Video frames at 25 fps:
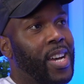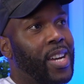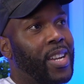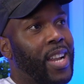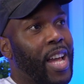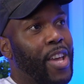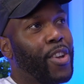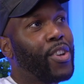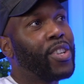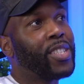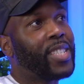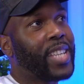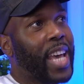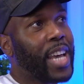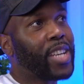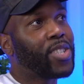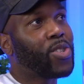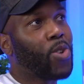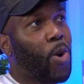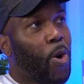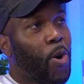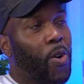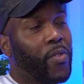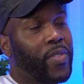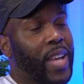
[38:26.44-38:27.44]
like you can take
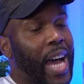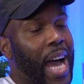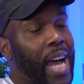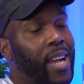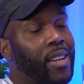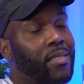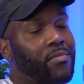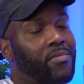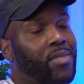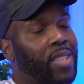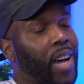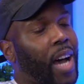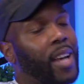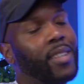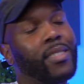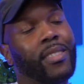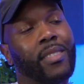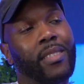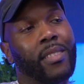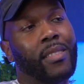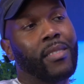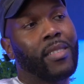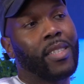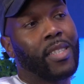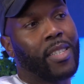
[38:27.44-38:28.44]
stock of that
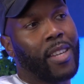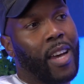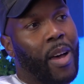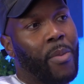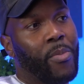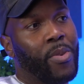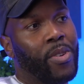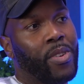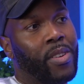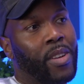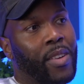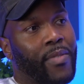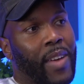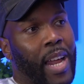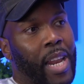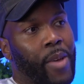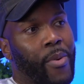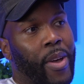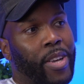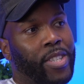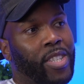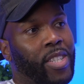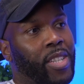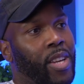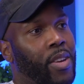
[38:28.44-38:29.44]
does determine
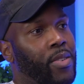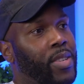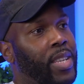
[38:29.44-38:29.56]
evaluation,